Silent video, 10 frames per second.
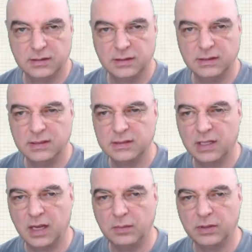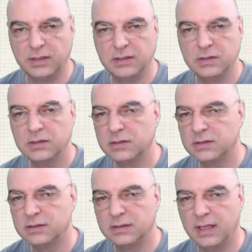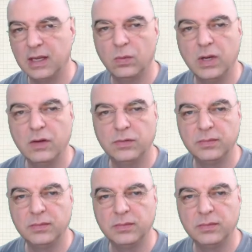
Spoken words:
These libraries, stay away from